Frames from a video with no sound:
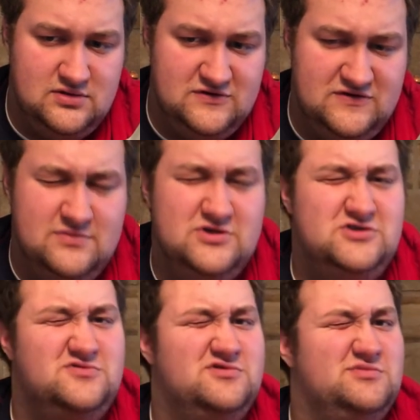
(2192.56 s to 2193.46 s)
Is it number
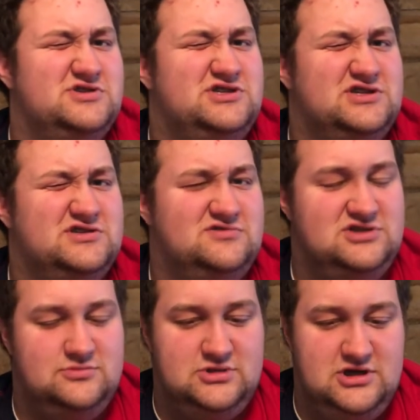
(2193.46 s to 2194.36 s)
two or number six or
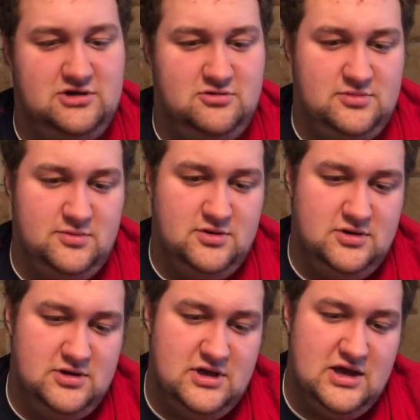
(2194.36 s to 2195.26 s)
something? I don't remember.
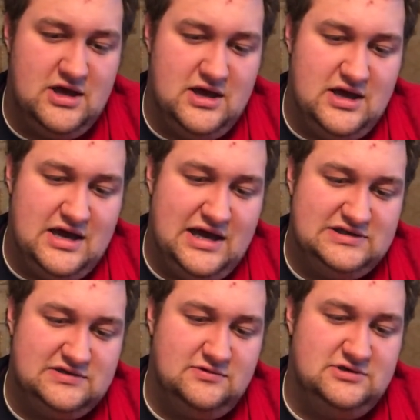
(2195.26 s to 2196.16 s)

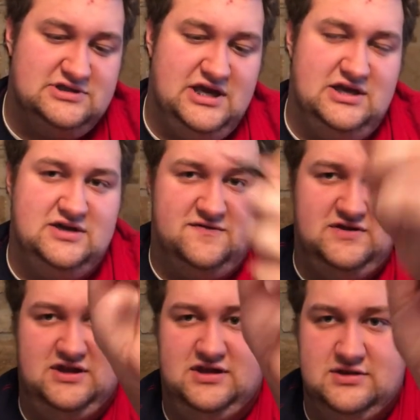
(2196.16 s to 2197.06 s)
Has, of course, the handcuff
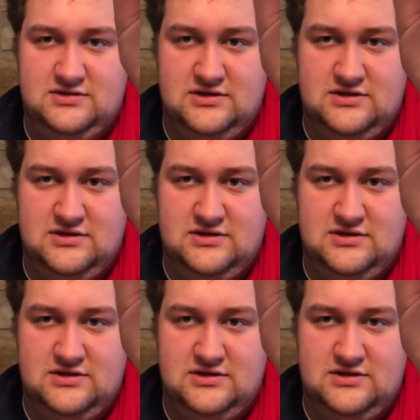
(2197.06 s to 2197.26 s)
key